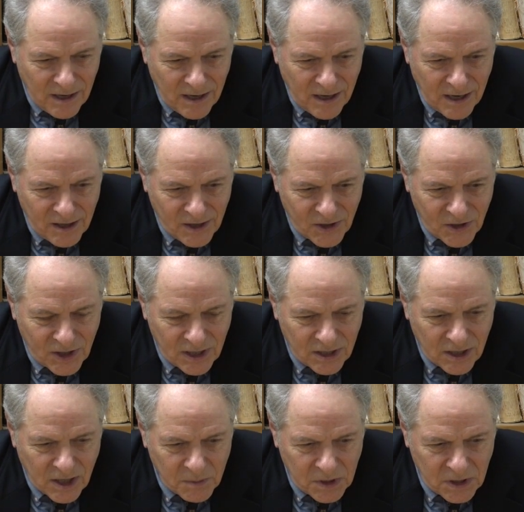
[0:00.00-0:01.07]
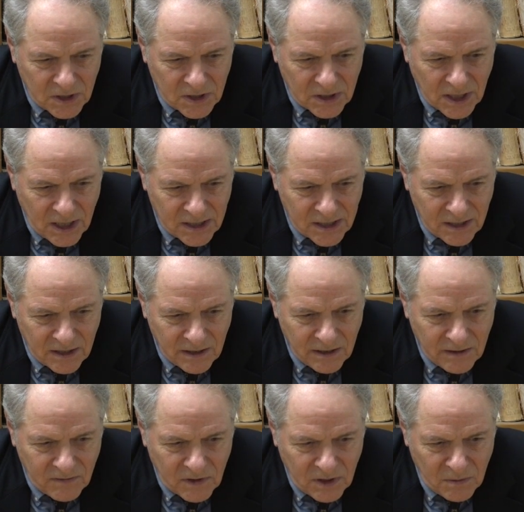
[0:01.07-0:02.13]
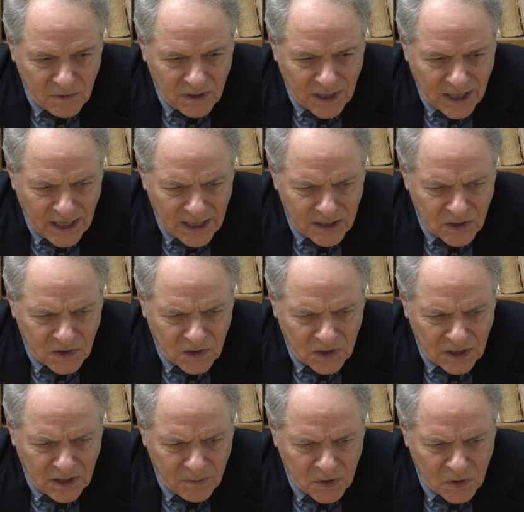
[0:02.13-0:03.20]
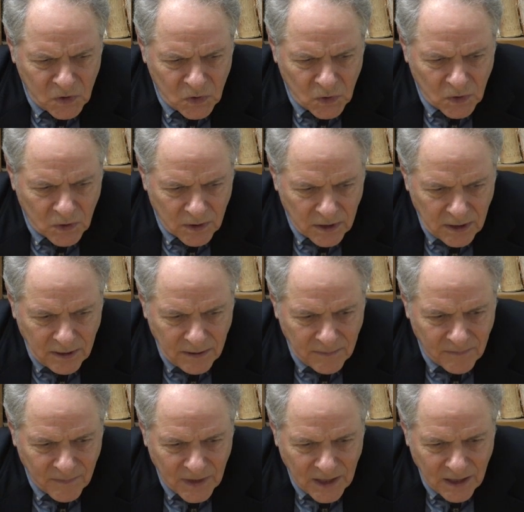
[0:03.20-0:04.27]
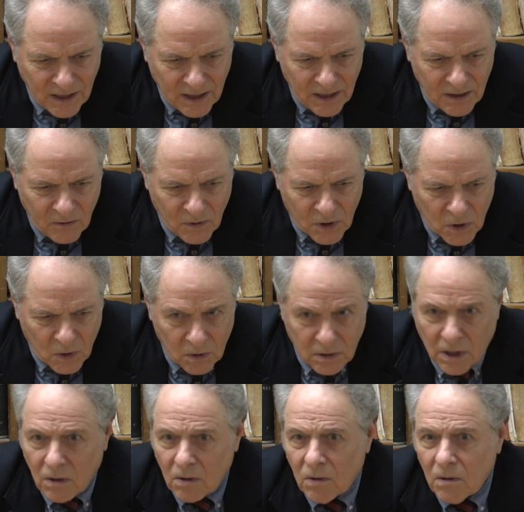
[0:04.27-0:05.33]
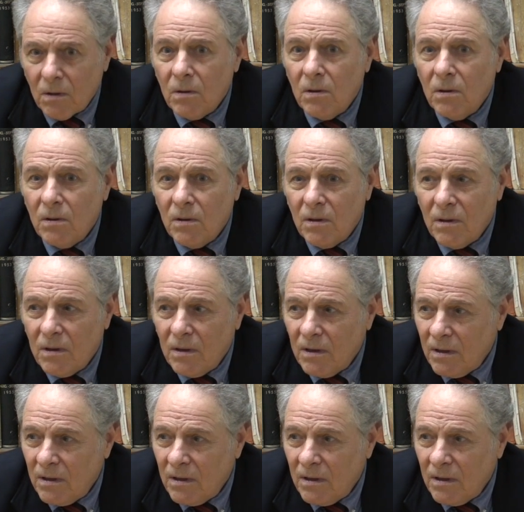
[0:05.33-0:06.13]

and she had come to the States and lived in Kansas City, Missouri, with an old uncle. Mm.